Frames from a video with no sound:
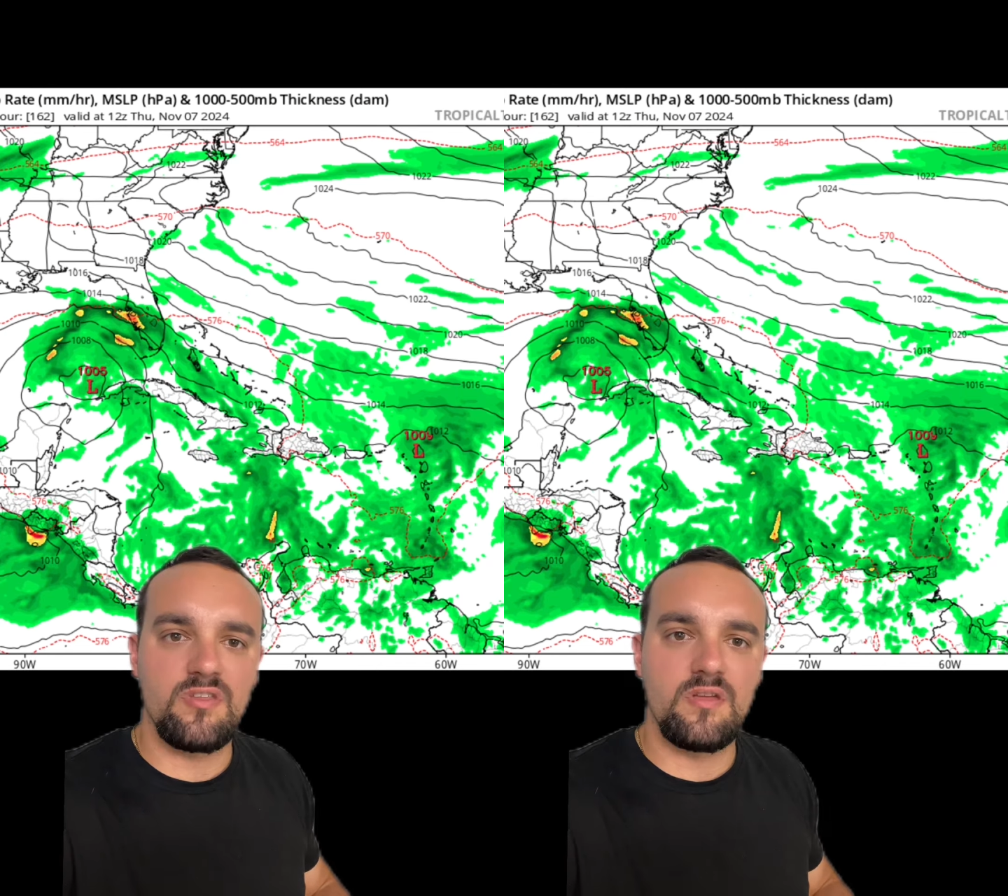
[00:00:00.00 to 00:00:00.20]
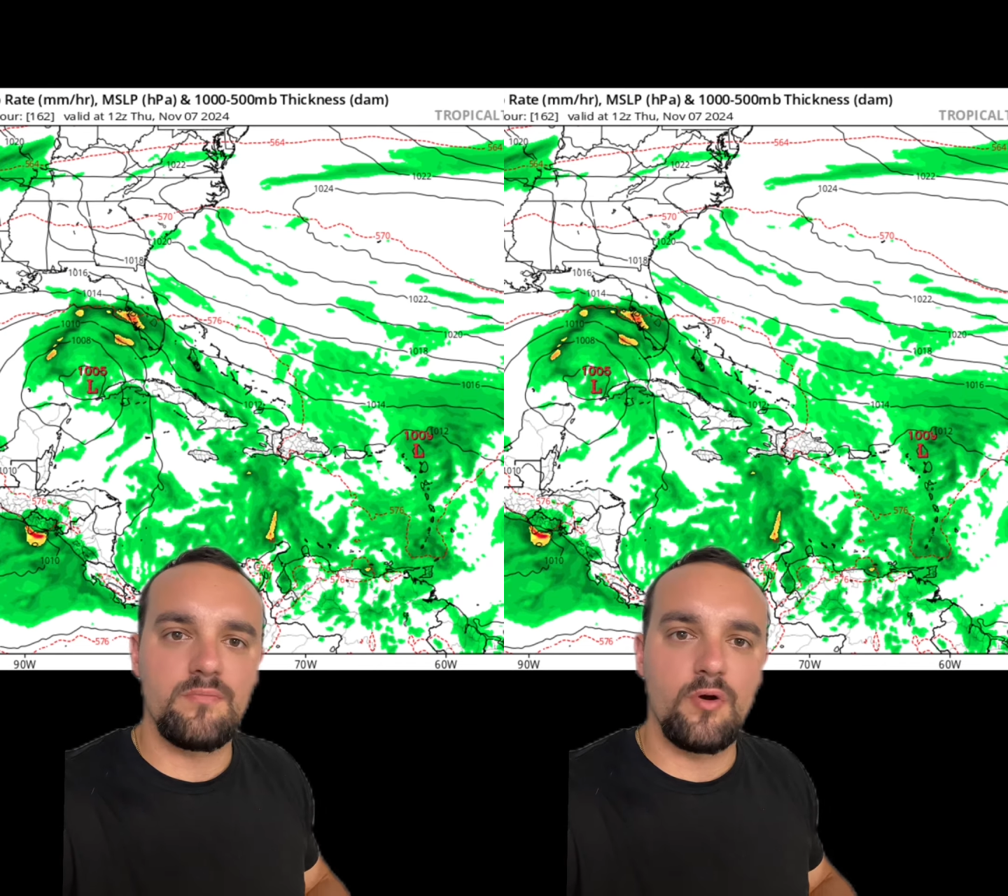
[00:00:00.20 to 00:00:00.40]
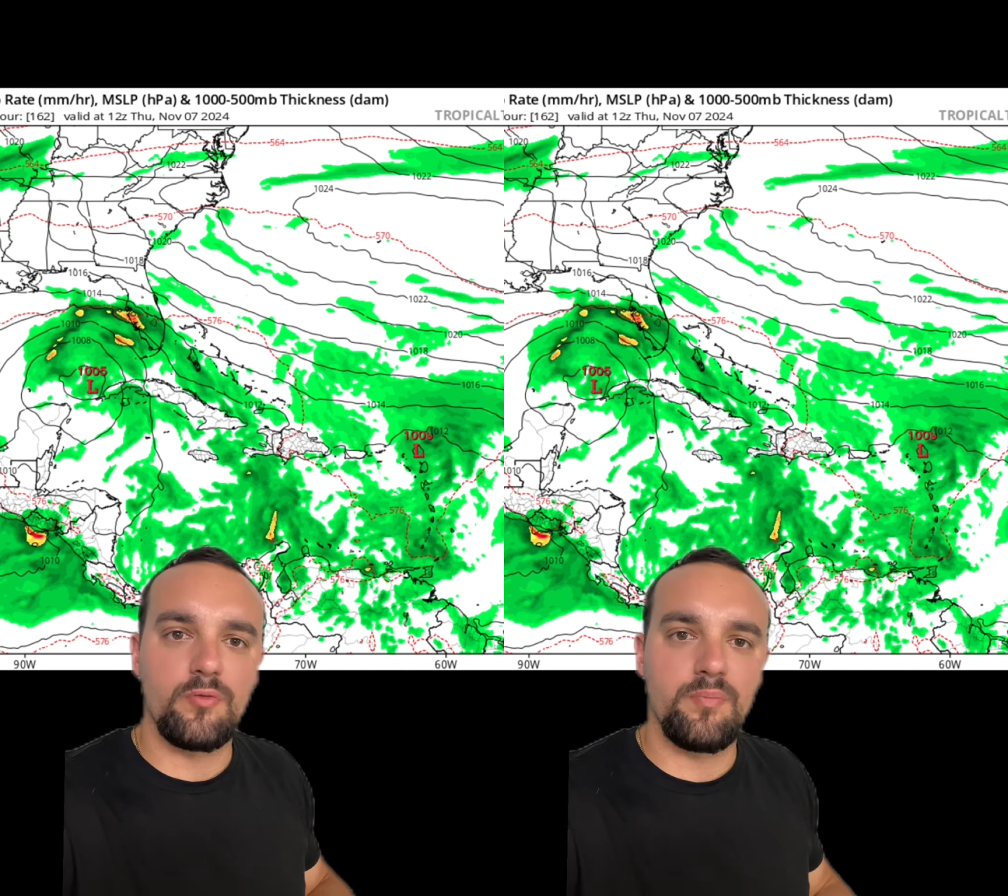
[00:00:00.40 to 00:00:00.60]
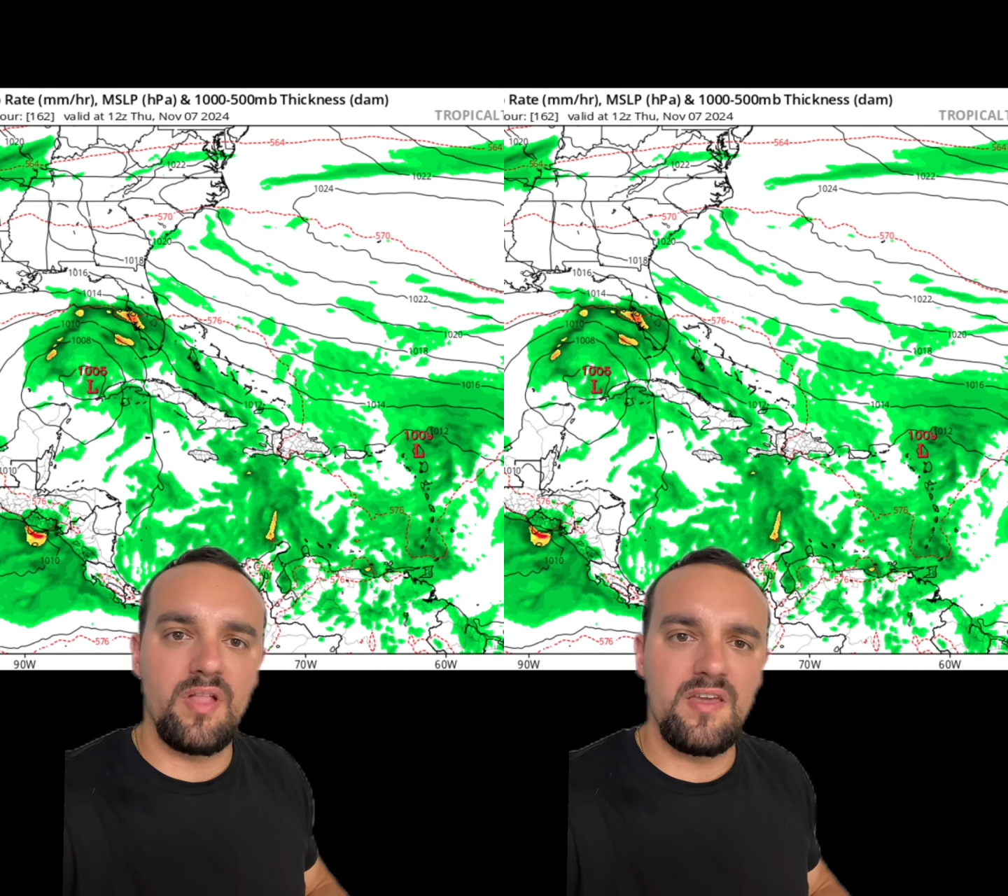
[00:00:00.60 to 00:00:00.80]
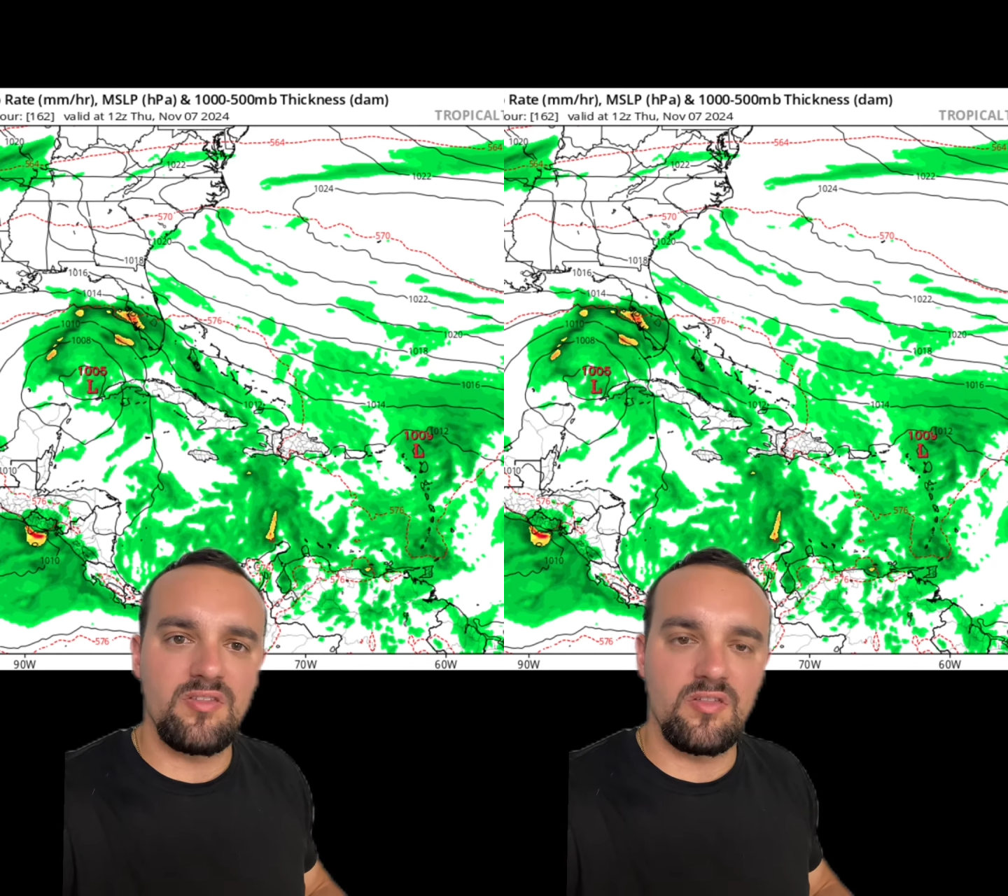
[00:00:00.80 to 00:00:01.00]
in both
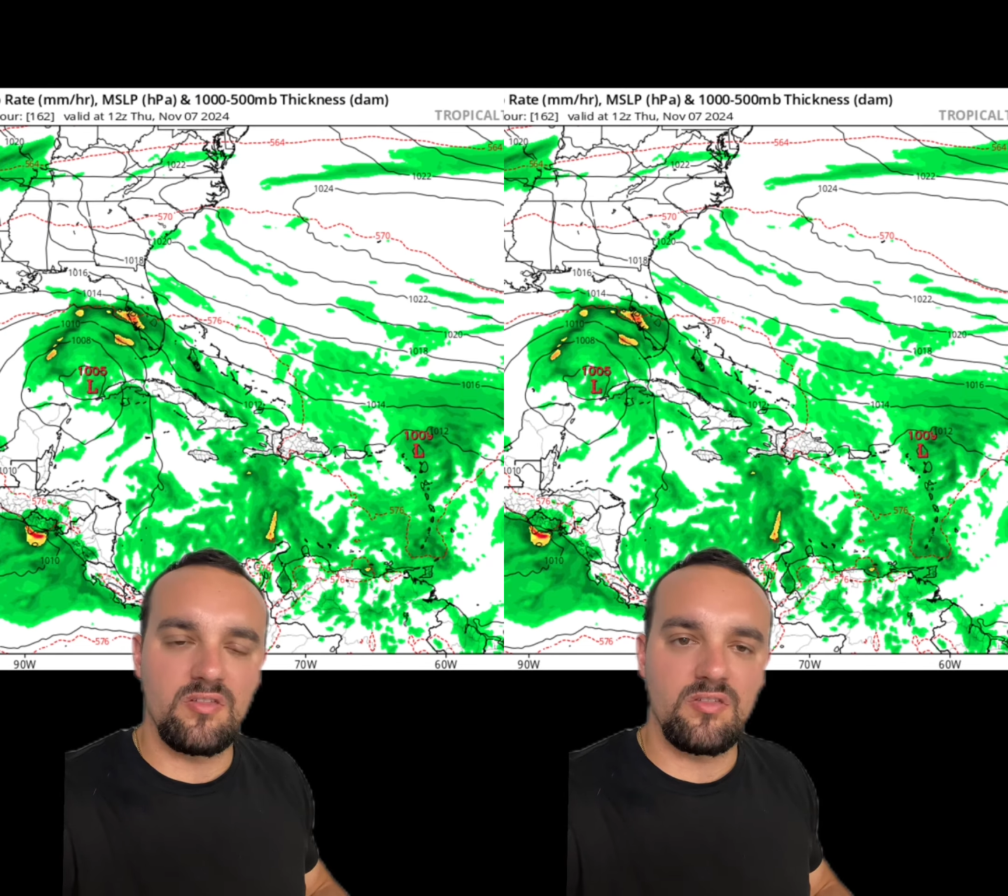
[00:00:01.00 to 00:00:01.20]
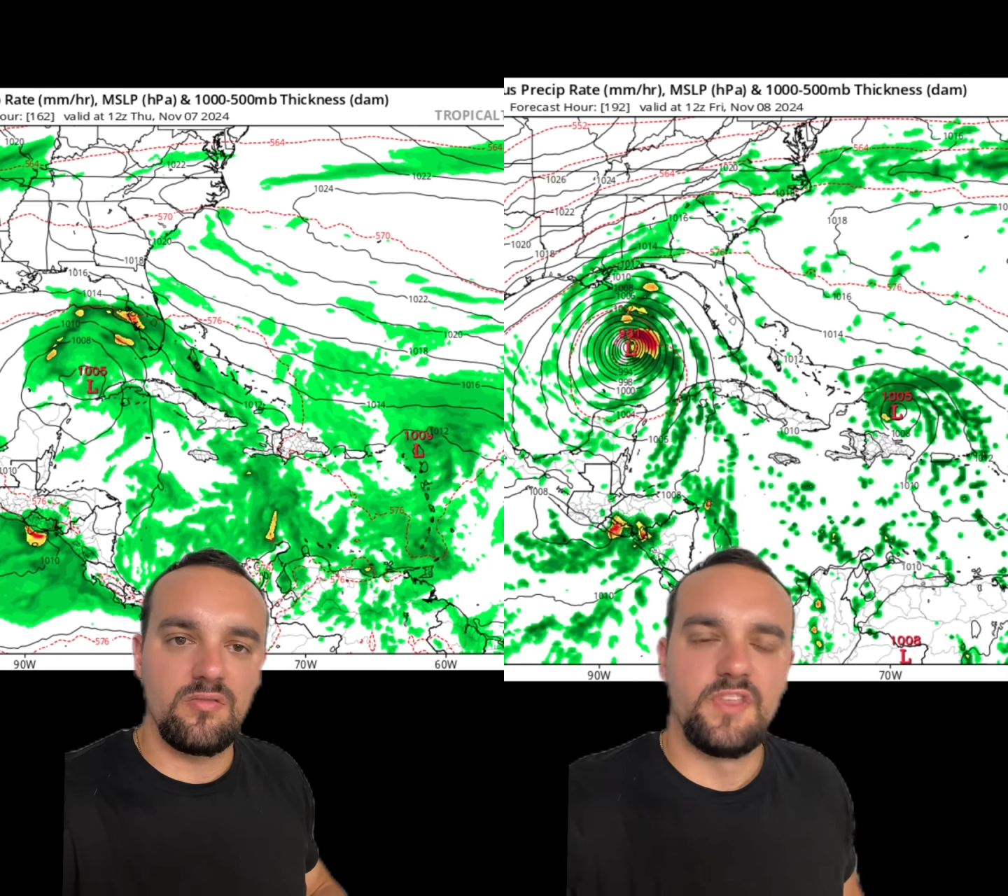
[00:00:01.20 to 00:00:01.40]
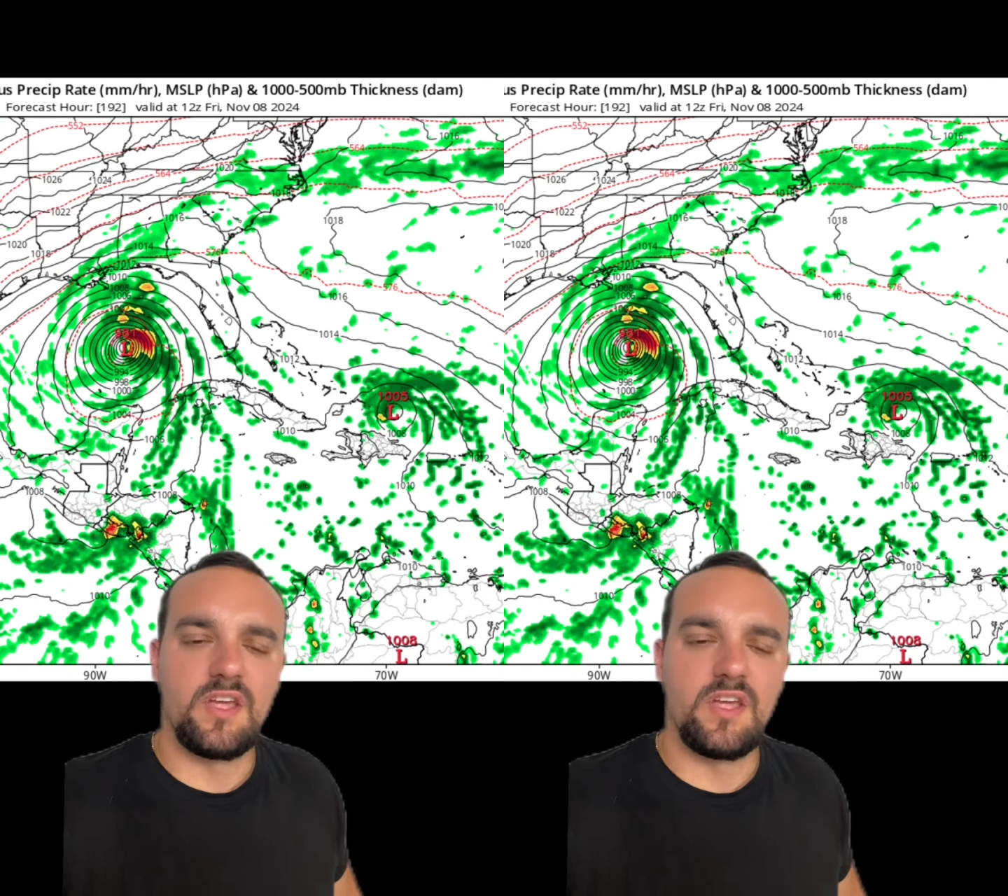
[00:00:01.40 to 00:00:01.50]
places.